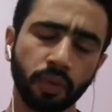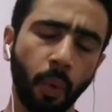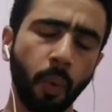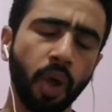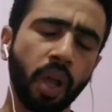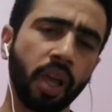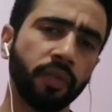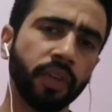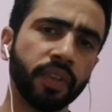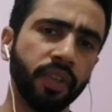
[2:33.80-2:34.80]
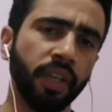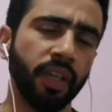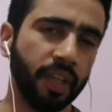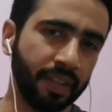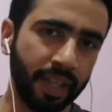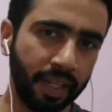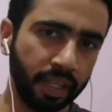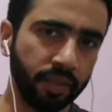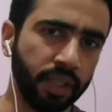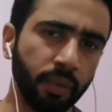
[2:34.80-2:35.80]
So first thing is
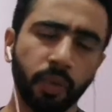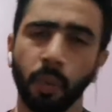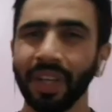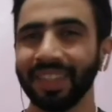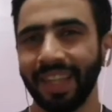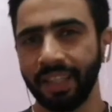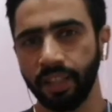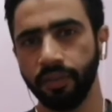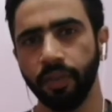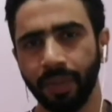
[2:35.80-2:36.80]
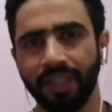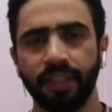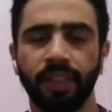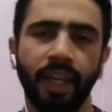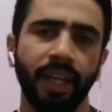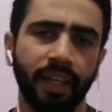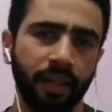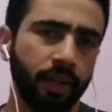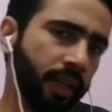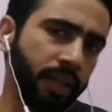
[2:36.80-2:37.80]
activity. So what's activity? What is an
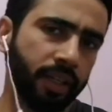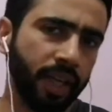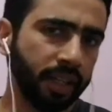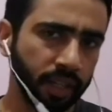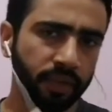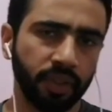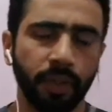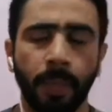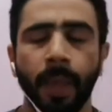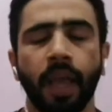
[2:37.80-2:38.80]
activity?